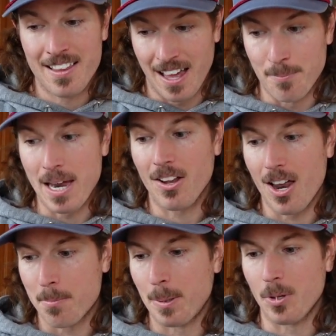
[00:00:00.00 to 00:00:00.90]
I bet a
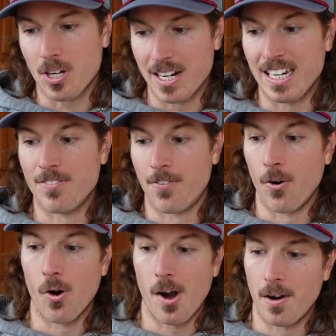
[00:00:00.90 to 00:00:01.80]
lot of people could eat
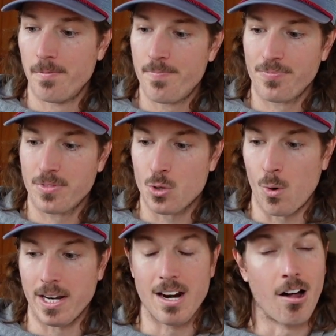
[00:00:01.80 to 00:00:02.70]
for
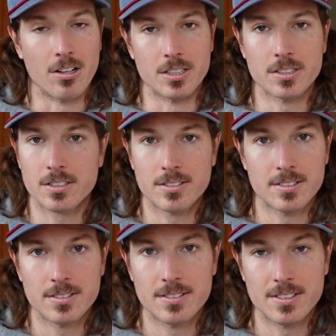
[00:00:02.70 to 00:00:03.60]
$20
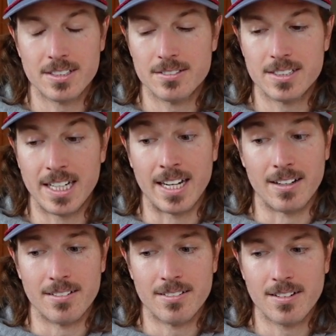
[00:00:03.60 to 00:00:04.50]

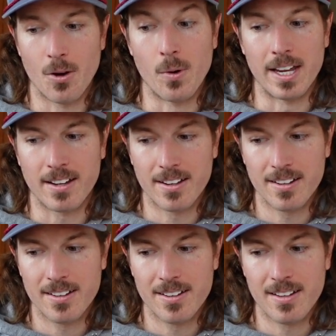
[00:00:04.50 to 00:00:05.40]
in a week.
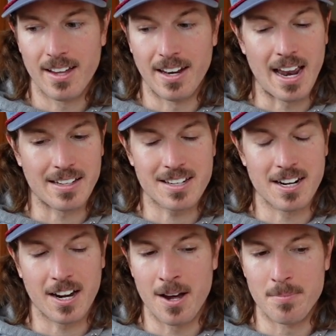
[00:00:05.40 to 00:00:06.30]
And that's
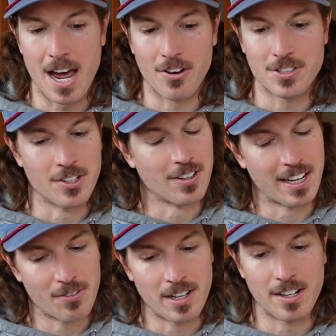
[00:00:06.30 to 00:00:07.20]
going to come down to
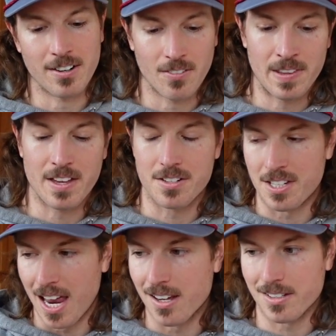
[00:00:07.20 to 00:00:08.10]
like when there's
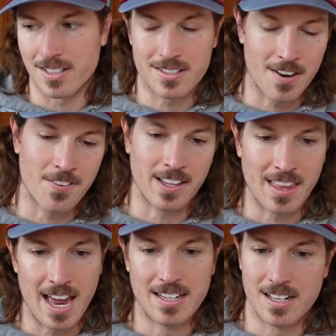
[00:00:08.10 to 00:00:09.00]
sales and stuff like
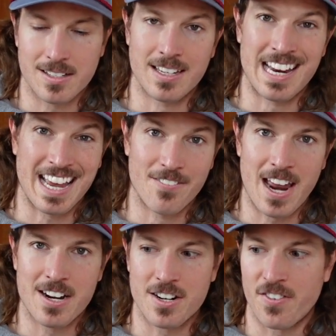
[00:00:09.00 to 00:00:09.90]
that, just to take
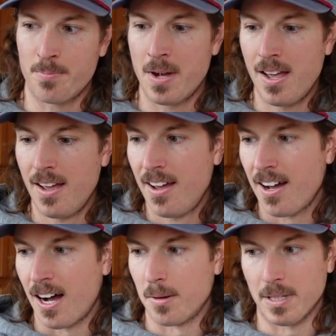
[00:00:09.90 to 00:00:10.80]
advantage of them.
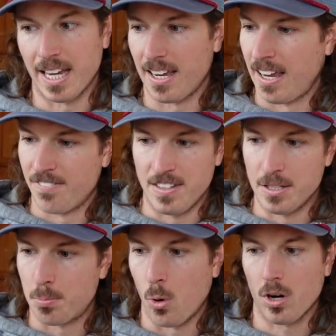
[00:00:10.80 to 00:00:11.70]
Like if
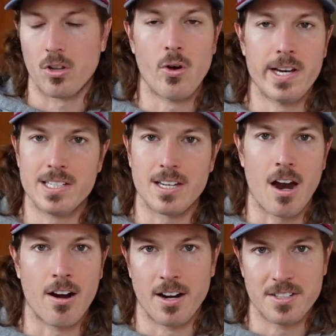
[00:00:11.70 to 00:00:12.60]
these pork loins
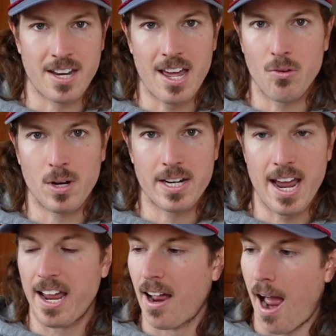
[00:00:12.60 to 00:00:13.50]
are on sale one
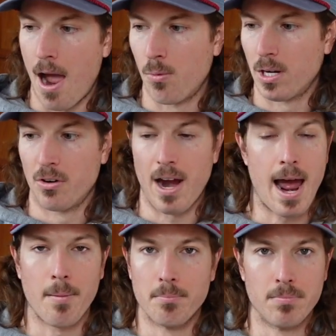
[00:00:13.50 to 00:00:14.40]
day, I would
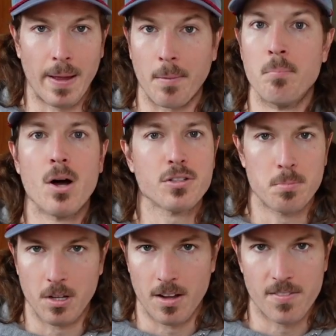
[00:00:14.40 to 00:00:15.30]
grab like
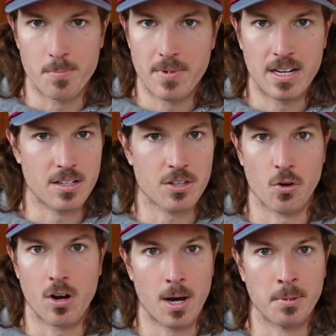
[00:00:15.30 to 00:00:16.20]
multiple of them and just
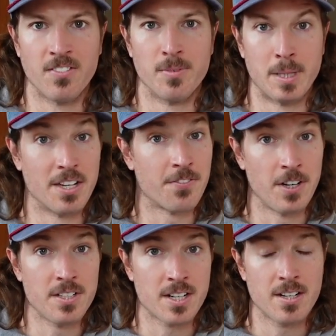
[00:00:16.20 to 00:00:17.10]
throw a couple of them in the
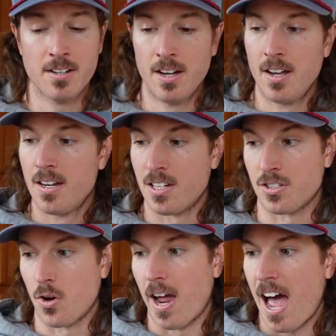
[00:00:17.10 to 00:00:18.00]
freezer just
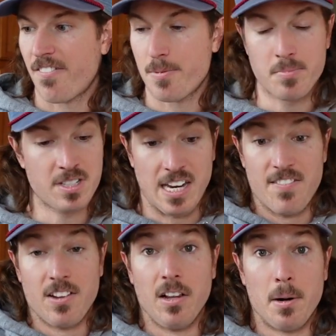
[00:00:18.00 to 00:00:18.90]
so I have them,
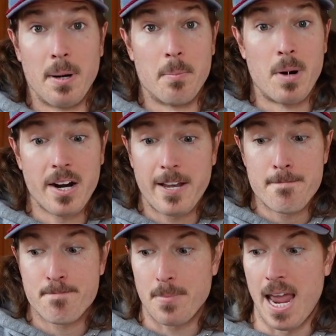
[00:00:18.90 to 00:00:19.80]
saved a little bit of money.
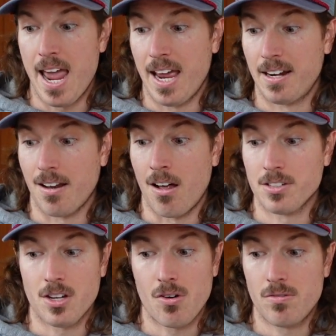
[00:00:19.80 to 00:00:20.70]
And
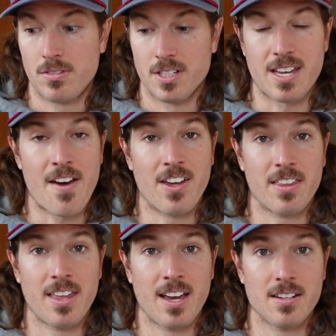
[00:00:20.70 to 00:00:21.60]
also just having
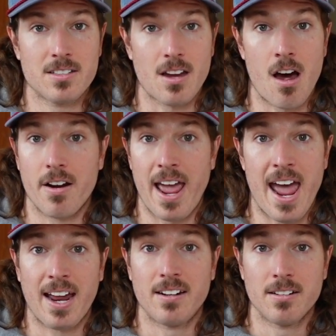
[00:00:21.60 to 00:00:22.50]
things on
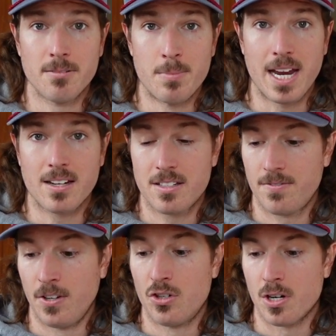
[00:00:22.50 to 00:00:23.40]
hand makes
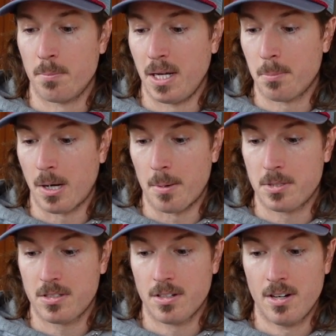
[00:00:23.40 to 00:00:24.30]
future meal
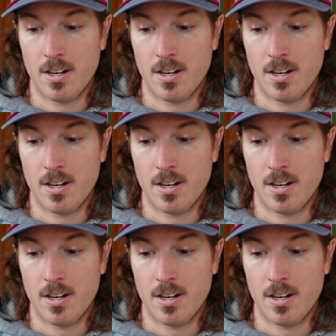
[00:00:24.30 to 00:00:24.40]
preps